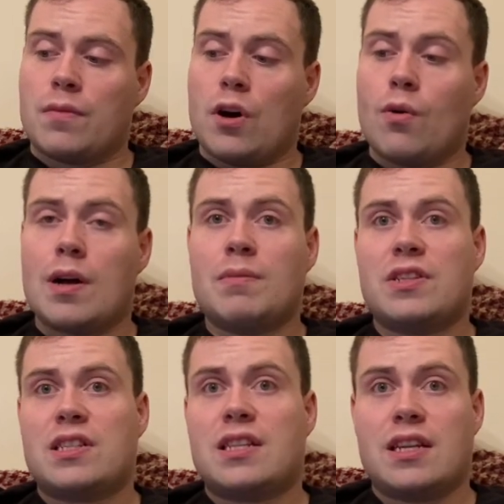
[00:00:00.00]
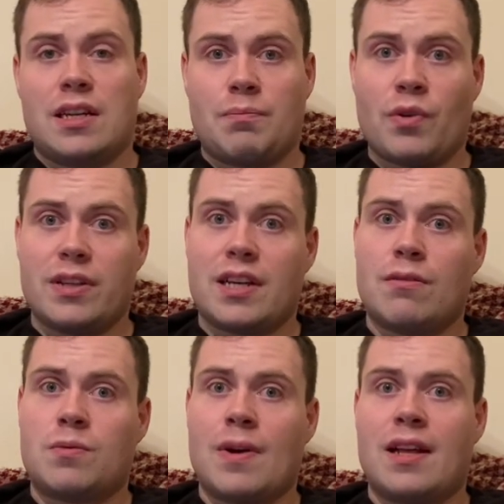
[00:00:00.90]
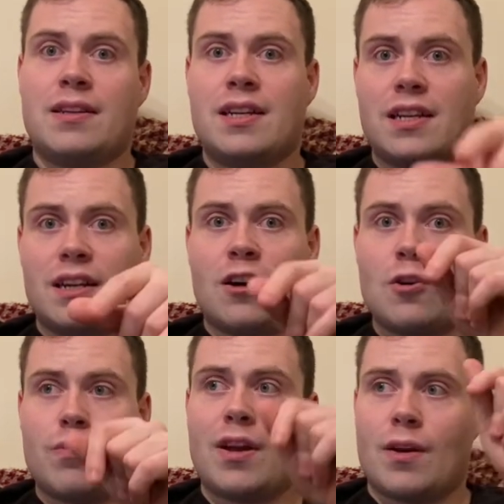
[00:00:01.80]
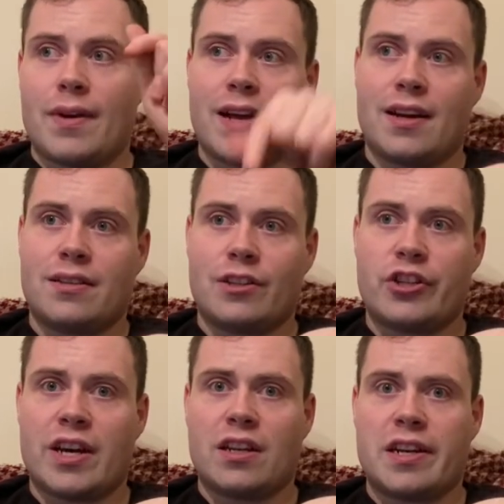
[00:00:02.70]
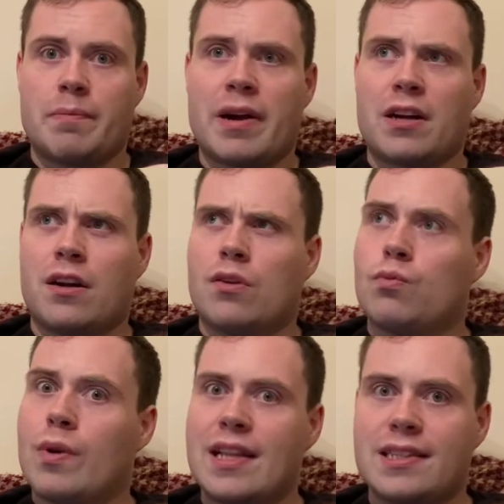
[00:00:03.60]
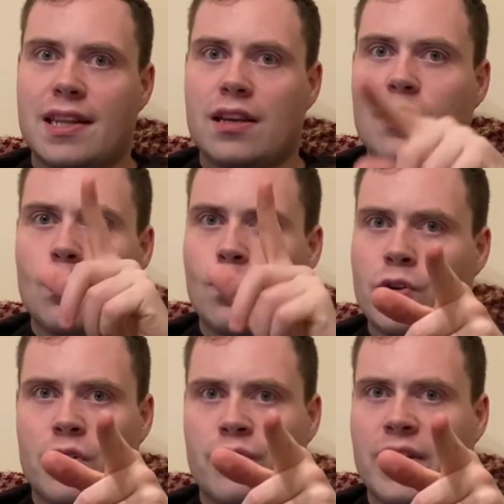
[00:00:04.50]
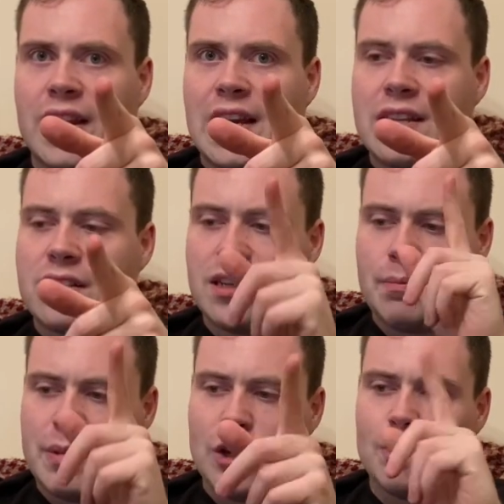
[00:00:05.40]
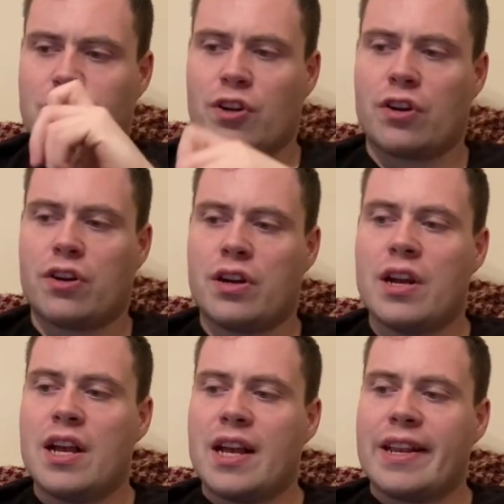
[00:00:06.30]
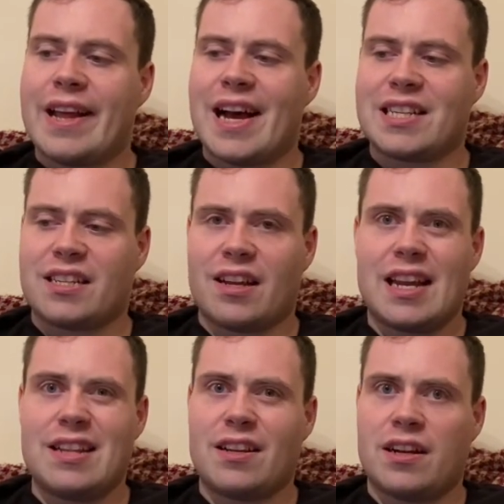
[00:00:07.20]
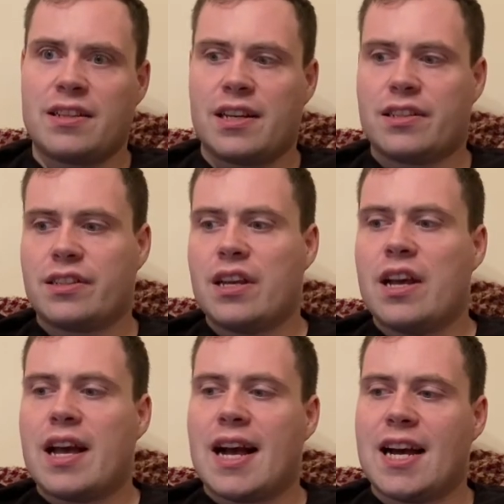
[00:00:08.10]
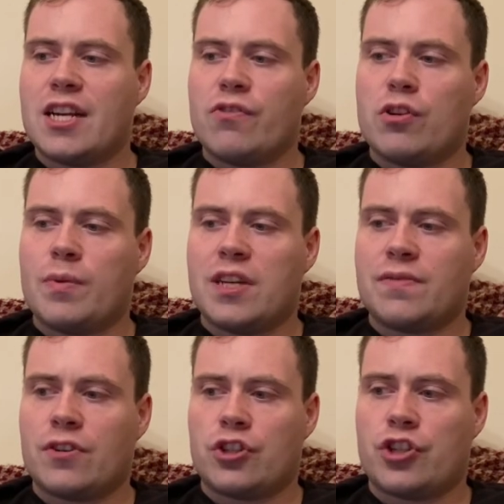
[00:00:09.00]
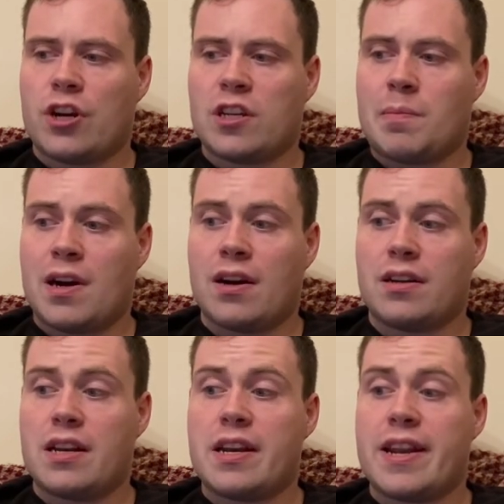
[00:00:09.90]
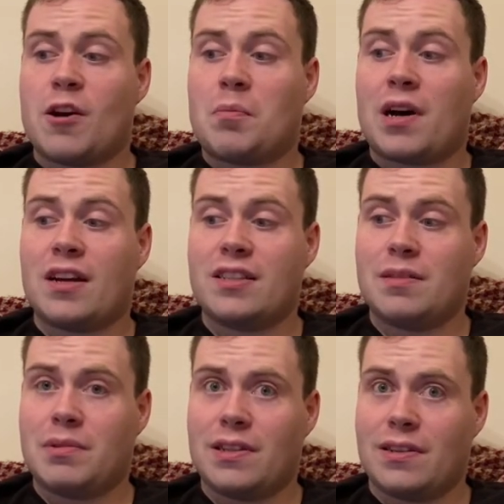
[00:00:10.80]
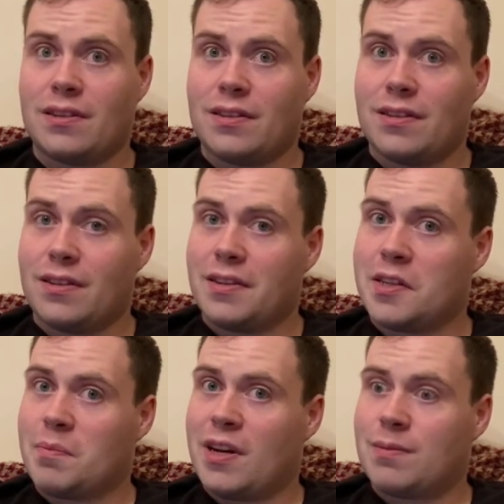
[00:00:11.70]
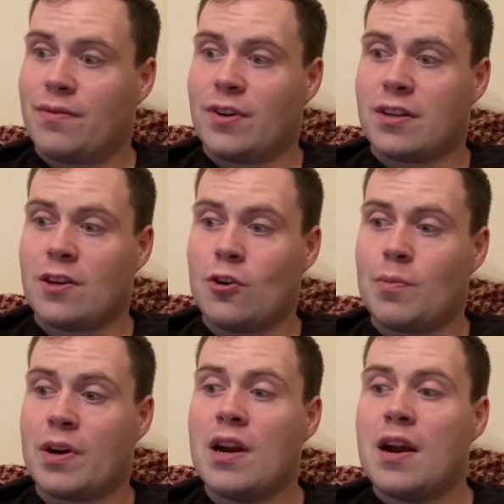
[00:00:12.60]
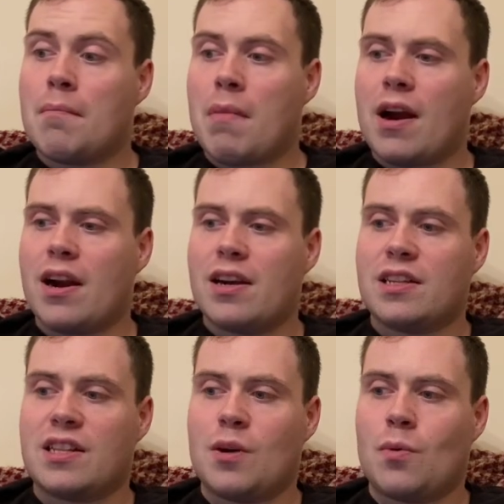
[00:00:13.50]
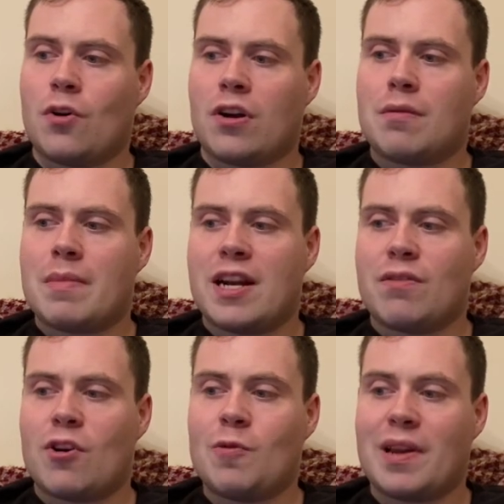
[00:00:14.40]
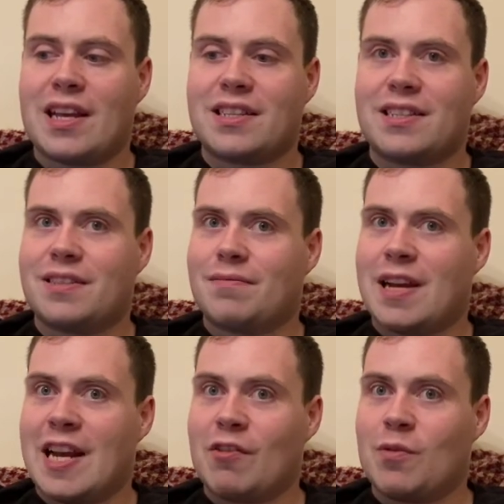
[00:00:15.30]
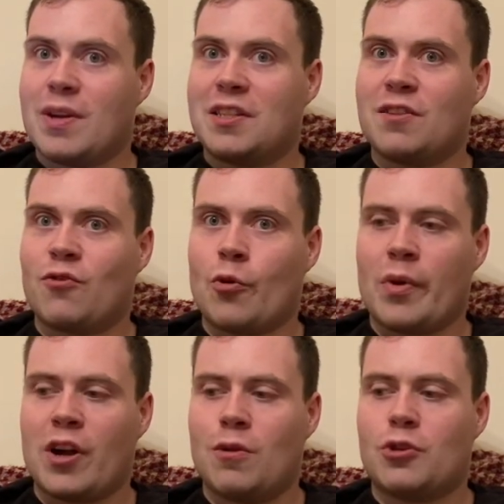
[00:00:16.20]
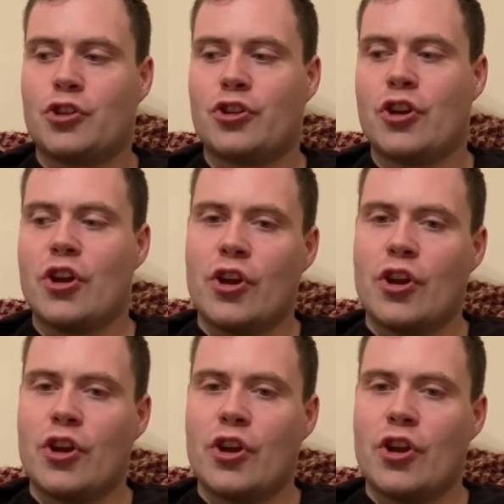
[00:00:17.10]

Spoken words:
Oh, I must point out as well, Nicola Hopewell, who I had on the channel there back on Wednesday, won her fight last night. Big up to her. Lastly, I'll end it on this. Andy Ruiz versus Charles Martin, now possible. Now possible for October. Martin is now working with Manny Robles, Andy Ruiz's former coach.